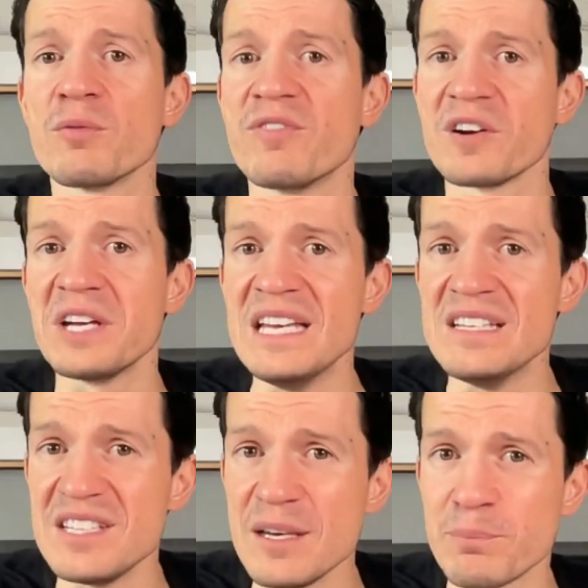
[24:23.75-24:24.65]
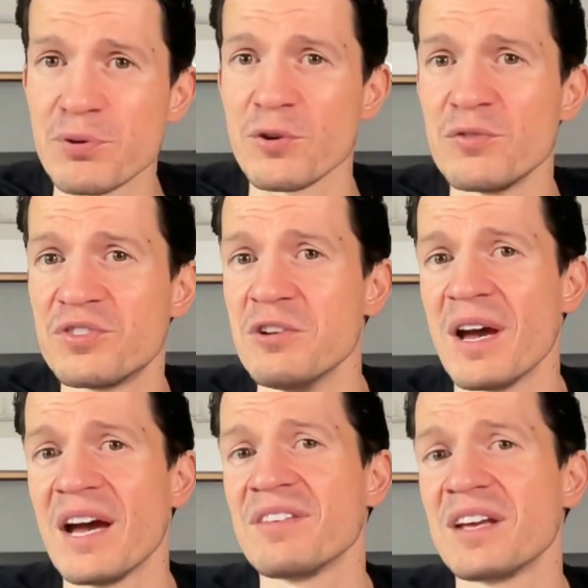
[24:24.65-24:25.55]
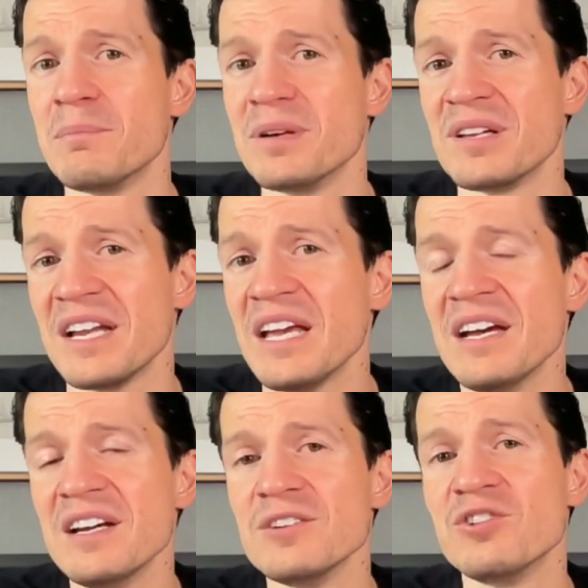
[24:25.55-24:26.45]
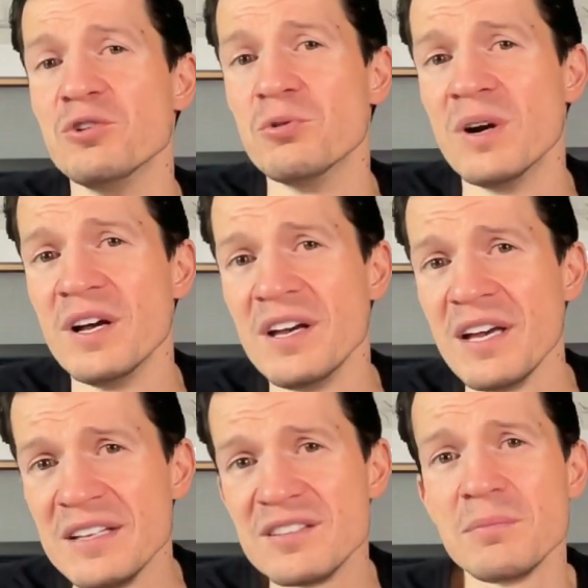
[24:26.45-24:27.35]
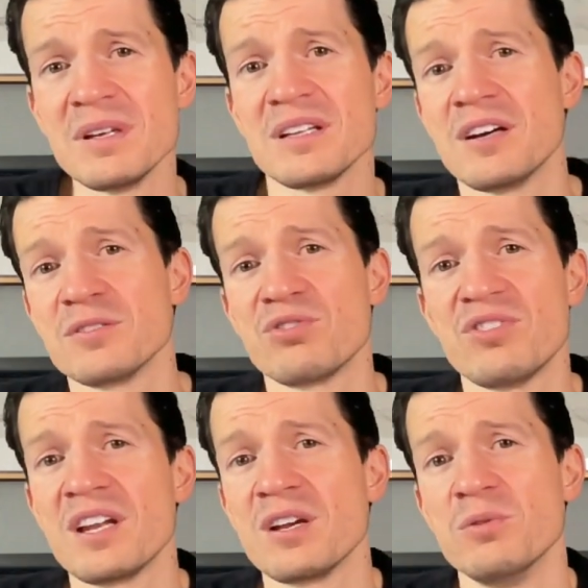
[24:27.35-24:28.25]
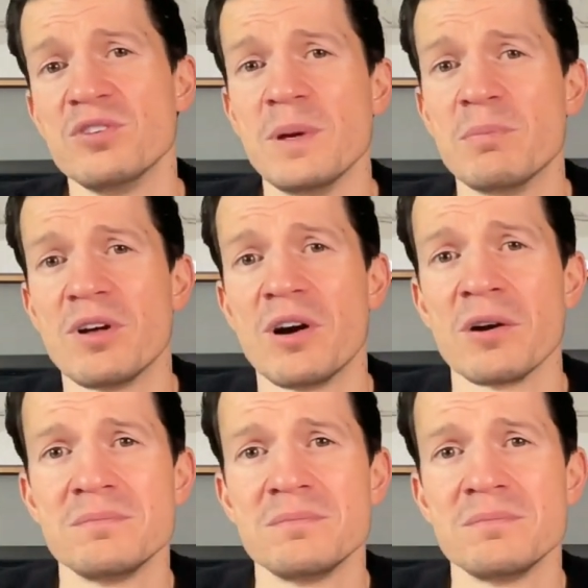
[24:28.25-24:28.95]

very easy, it proves that you have that ability to intimately understanding who these people are.